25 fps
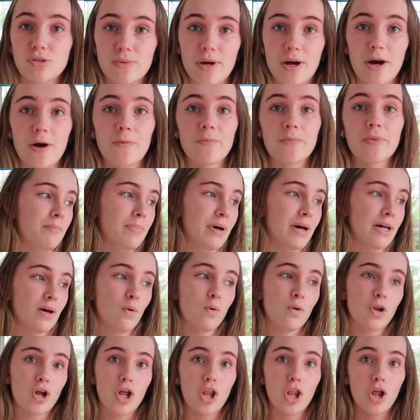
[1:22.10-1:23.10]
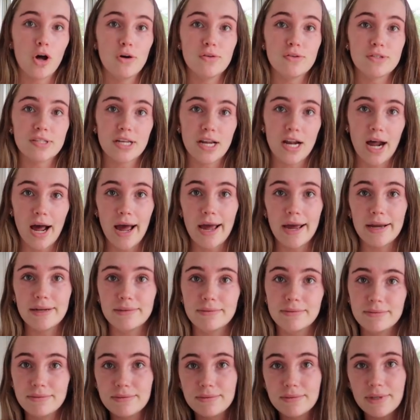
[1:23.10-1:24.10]
as well. But all the clothes that
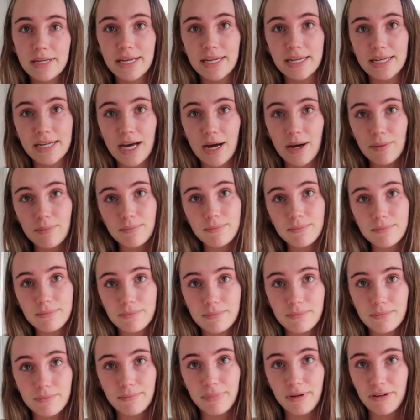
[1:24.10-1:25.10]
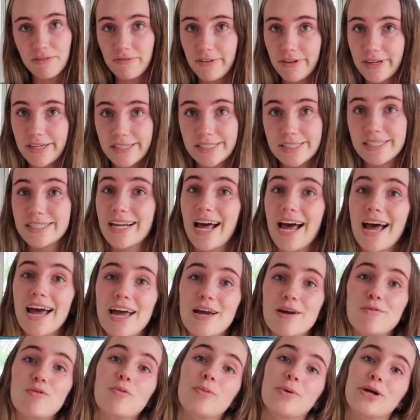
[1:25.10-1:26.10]
I end up biffing
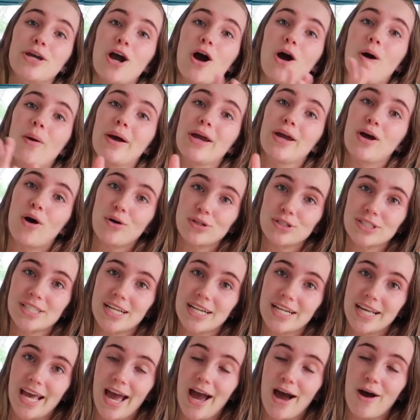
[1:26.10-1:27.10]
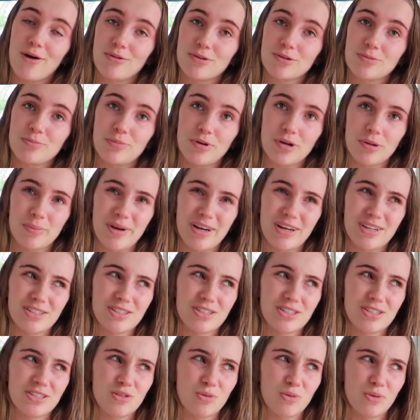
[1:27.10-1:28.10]
today will be going onto that account, pretty
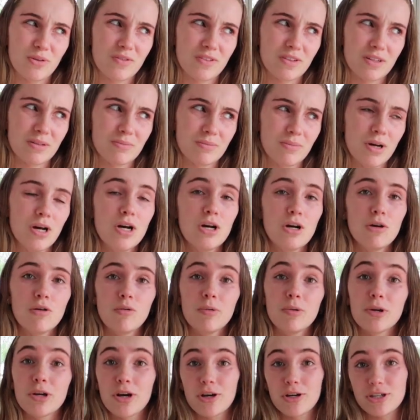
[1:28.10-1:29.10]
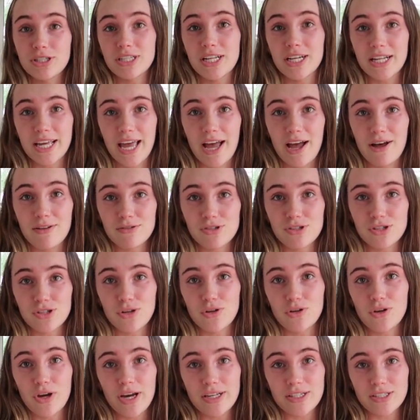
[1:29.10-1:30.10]
much all of them will be going to that account, so
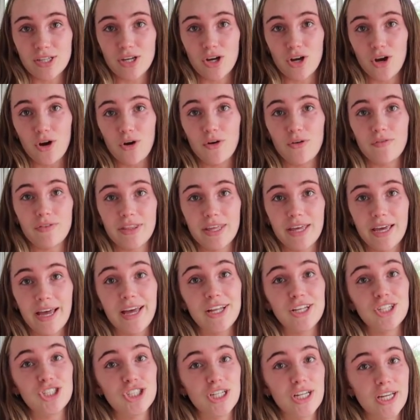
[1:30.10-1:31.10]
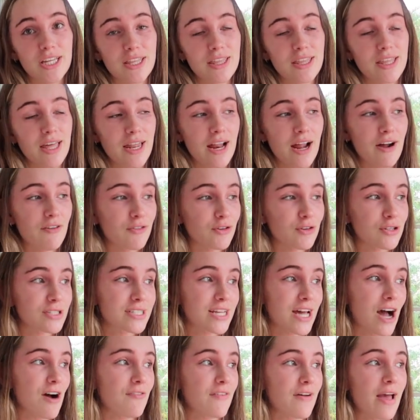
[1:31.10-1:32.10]
you guys can go over there and check that out for
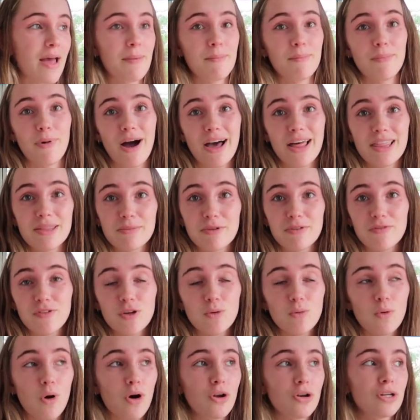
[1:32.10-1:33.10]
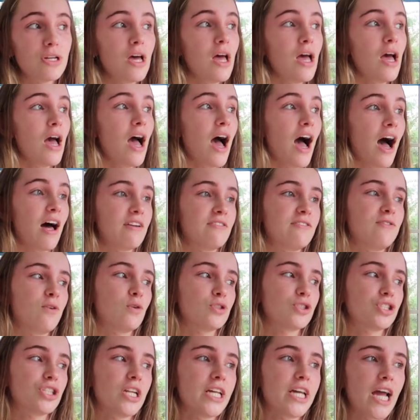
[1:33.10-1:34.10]
yourself and buy them if you want.
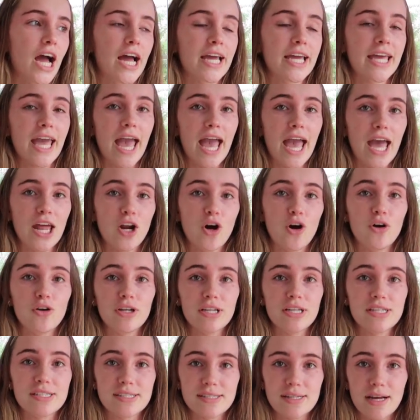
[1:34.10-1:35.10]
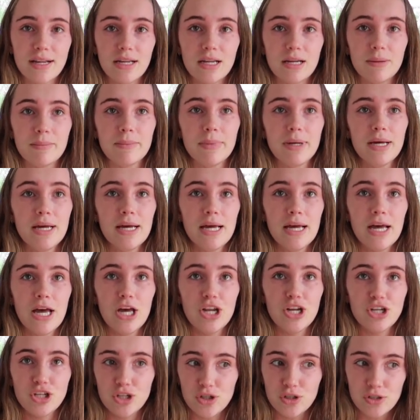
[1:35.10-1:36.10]
Unfortunately, I can only sell them
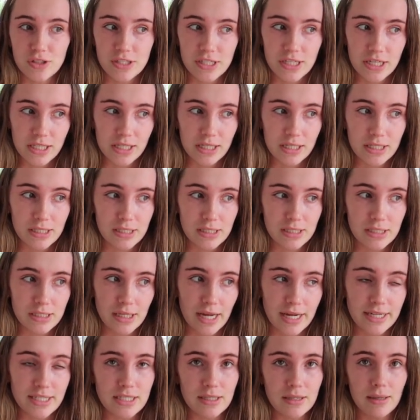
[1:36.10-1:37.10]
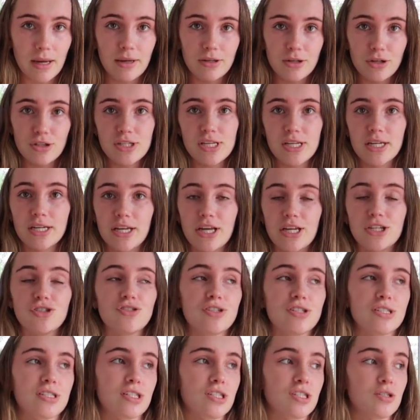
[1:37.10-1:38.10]
in New Zealand, like to New Zealand
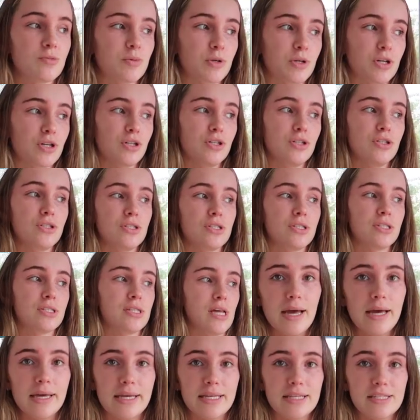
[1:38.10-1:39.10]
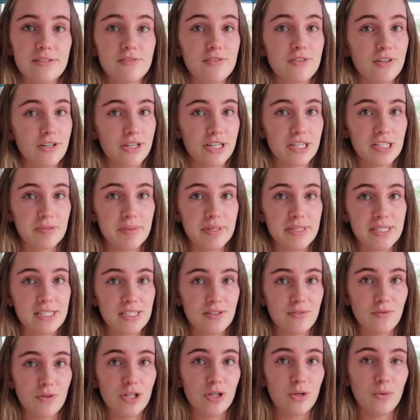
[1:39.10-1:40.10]
addresses, because it gets very
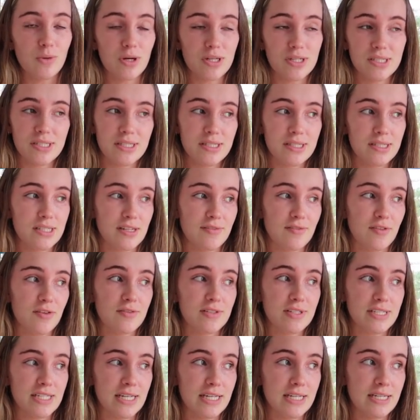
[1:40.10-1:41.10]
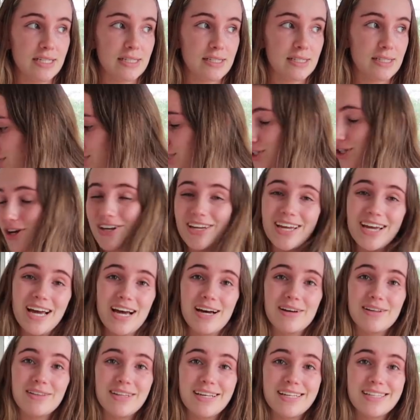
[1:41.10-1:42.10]
expensive when you want to send stuff overseas. So
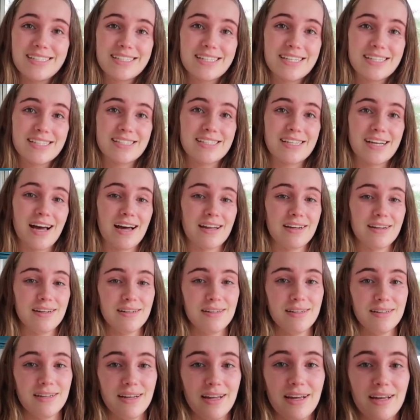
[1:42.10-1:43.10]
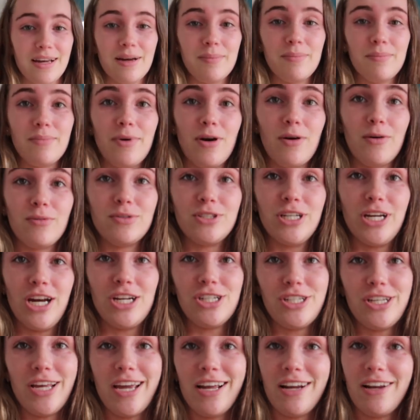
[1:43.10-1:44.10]
yeah, let's get started. I'll
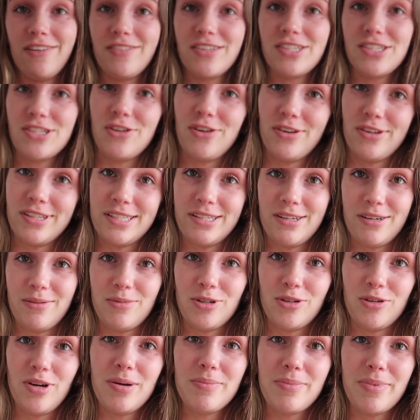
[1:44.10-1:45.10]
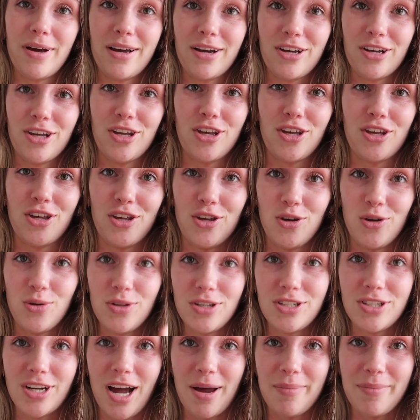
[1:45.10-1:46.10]
change the angle of this so you can see what I'm doing, but cue the
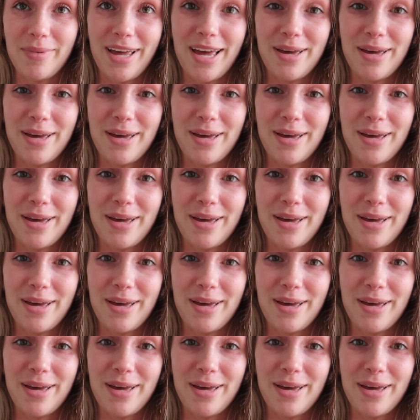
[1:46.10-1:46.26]
time